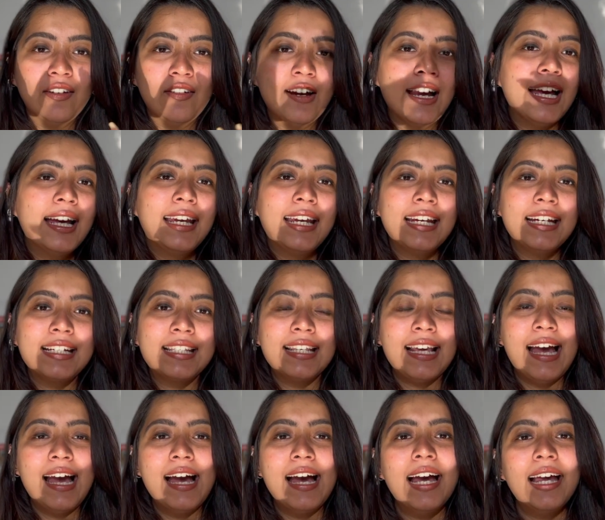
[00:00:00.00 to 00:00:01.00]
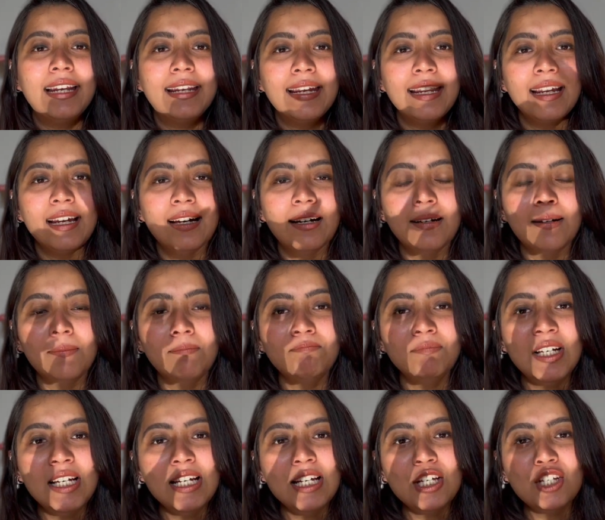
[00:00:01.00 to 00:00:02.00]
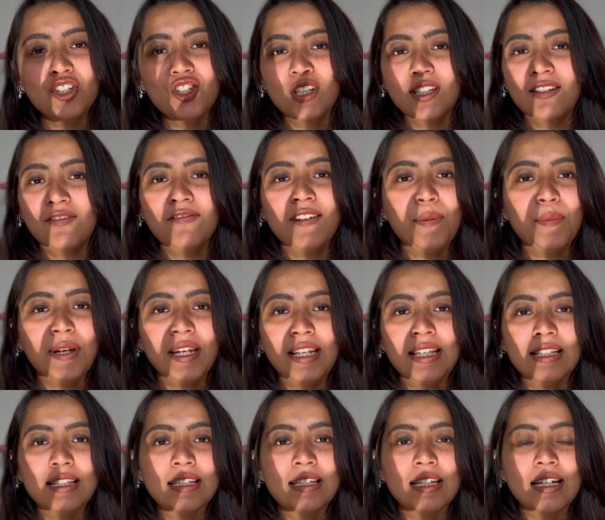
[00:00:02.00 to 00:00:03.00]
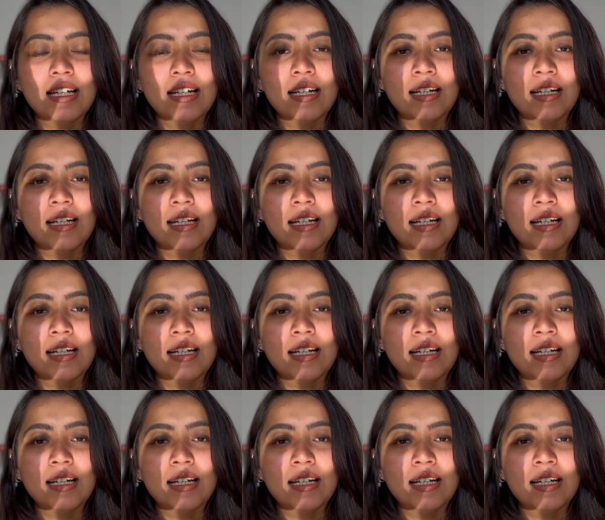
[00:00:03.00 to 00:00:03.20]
rights and just feminist